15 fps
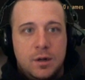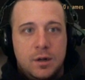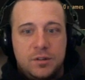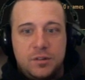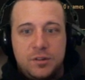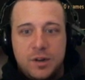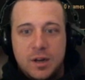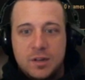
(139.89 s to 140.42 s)

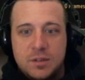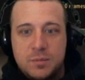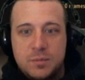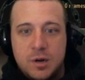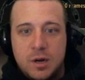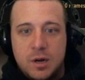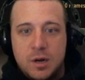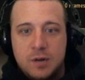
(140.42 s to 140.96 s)
Stance
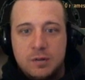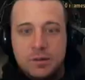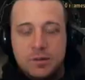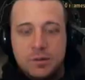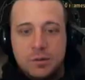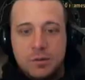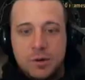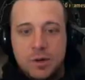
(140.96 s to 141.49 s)
bar
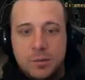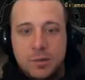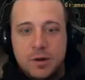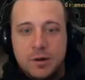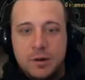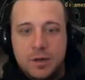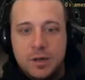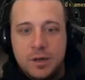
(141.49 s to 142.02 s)
obviously will come
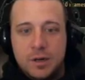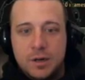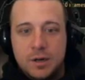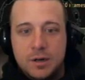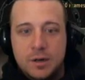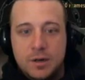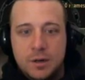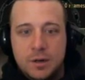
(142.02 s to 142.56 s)
down here.